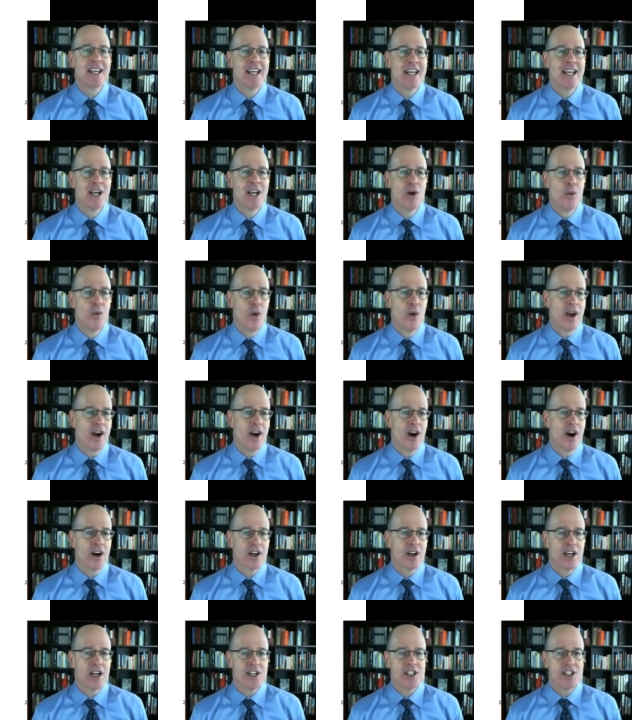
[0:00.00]
When our
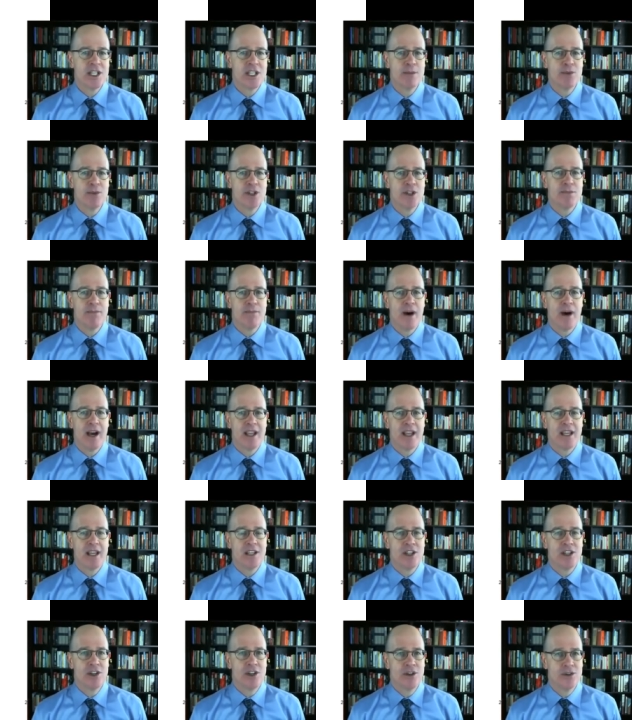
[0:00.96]
customers buy
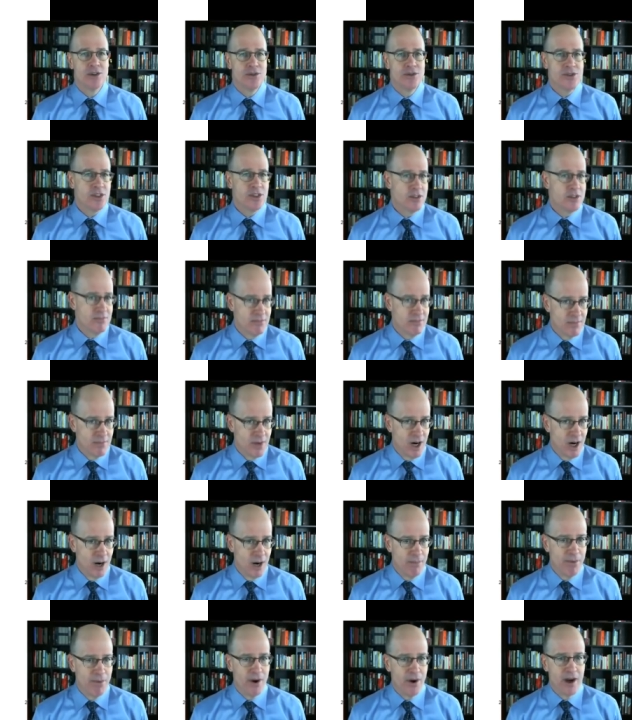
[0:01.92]
and use
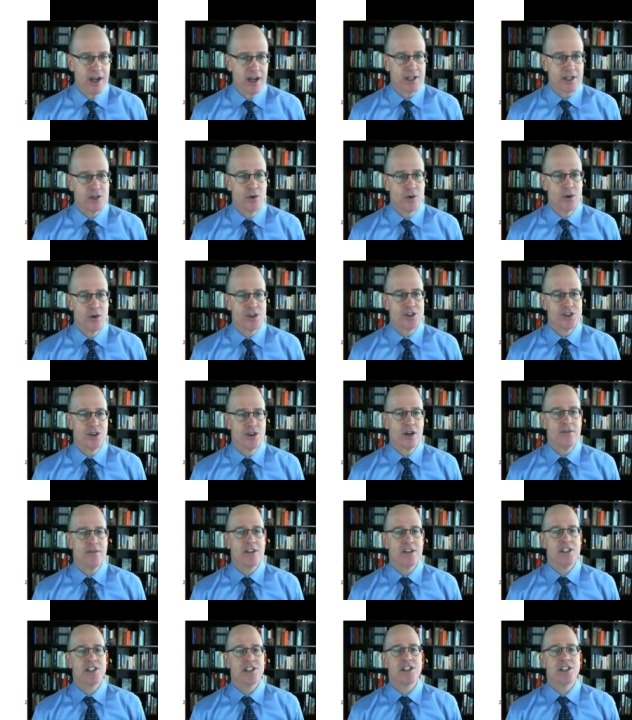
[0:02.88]
our product or
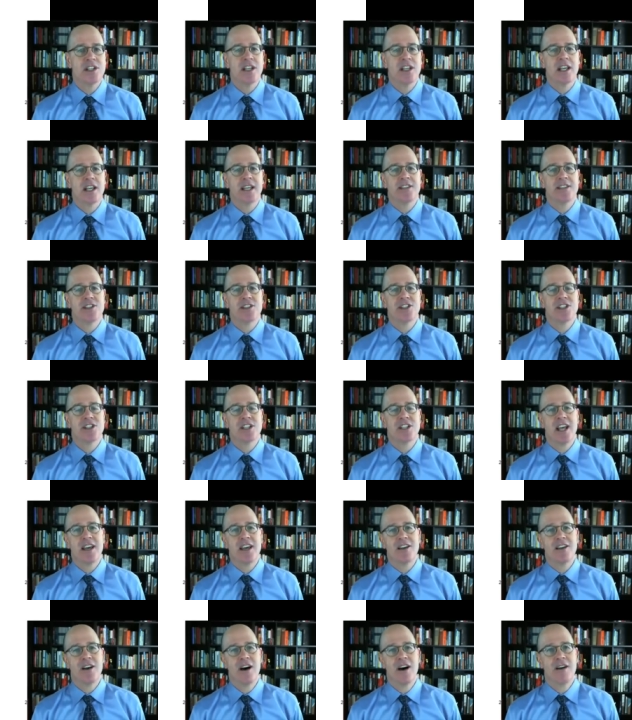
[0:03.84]
service
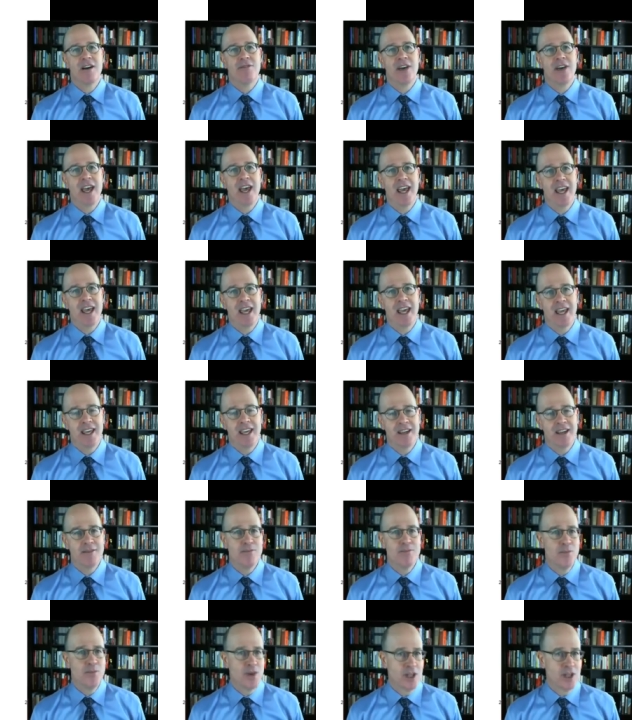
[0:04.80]
instead of a
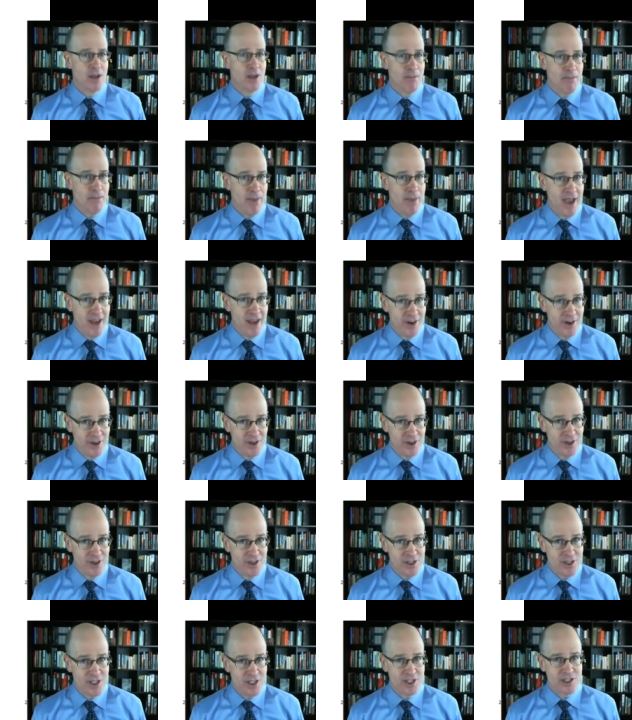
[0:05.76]

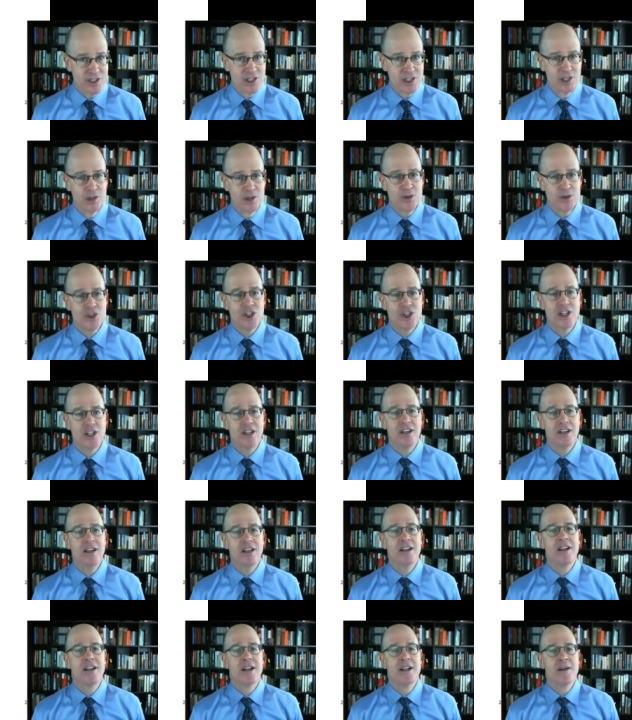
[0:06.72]
competitor's
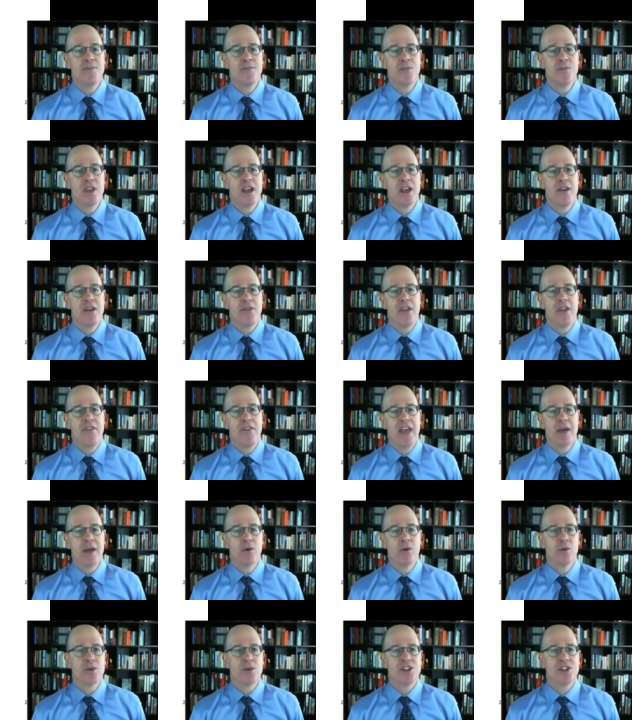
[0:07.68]
solution, then they
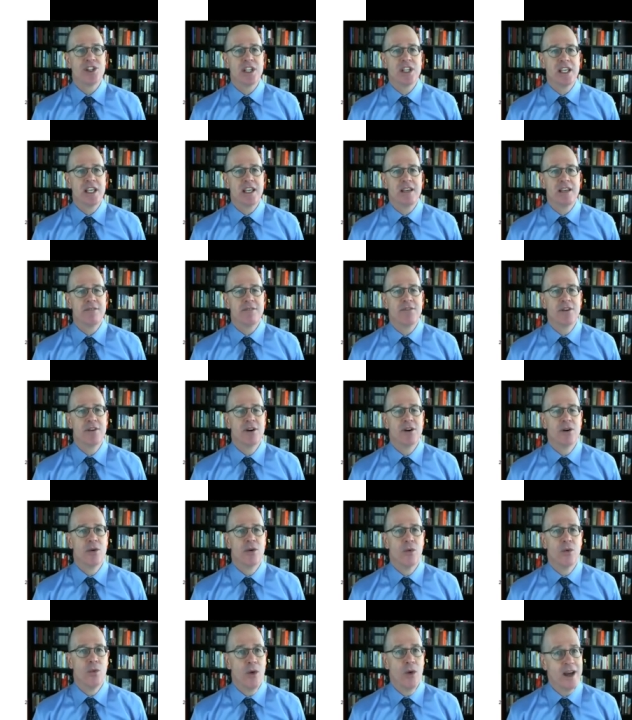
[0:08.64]
will receive
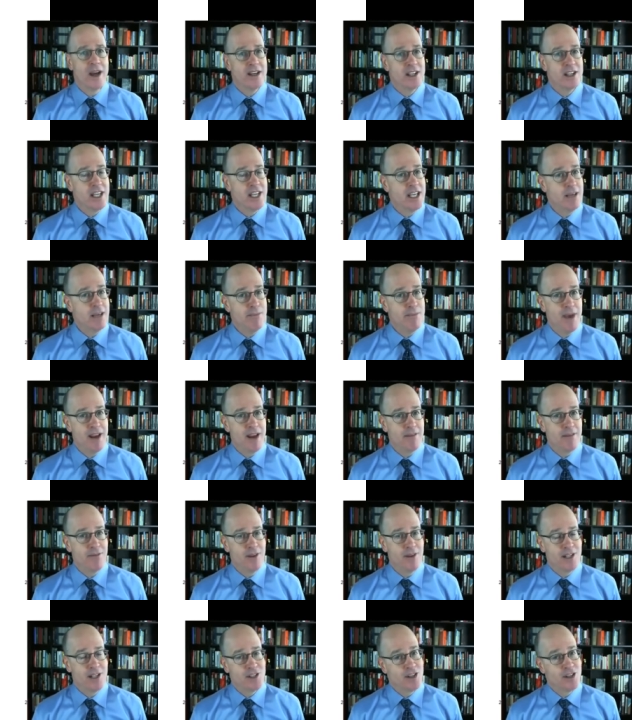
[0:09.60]
what key
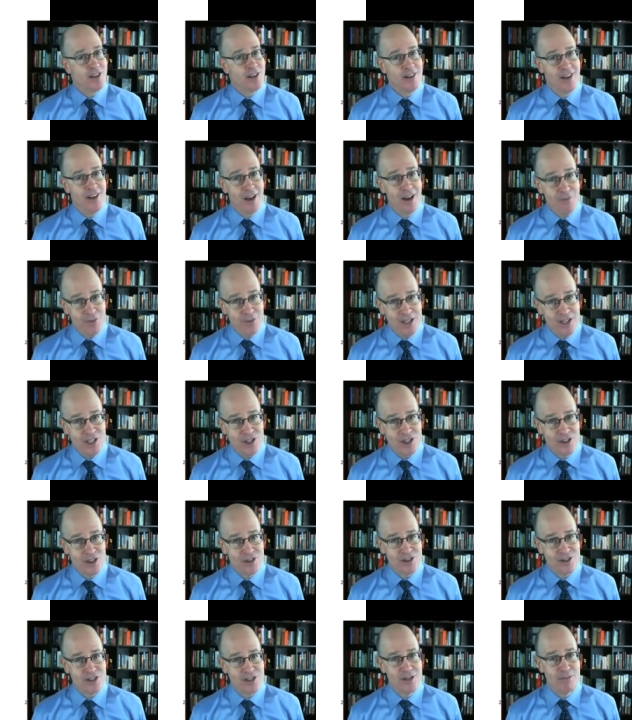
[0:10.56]
benefits, not
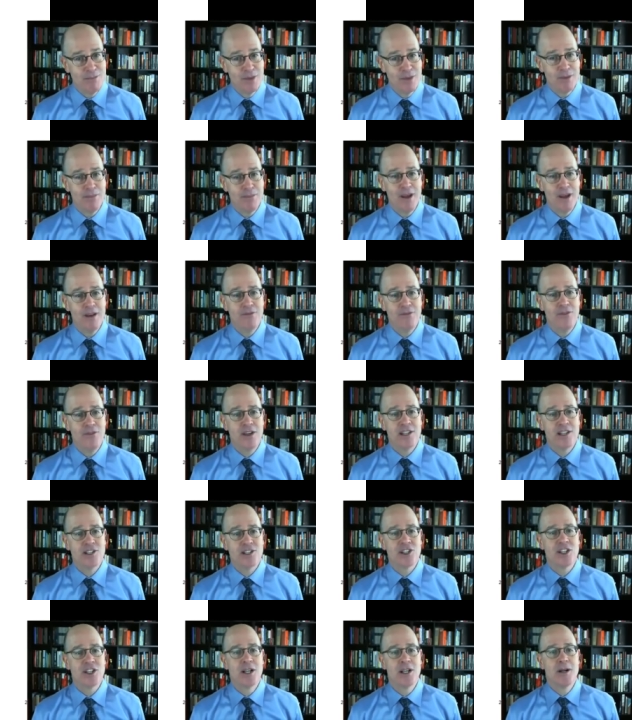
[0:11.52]
features, but benefits,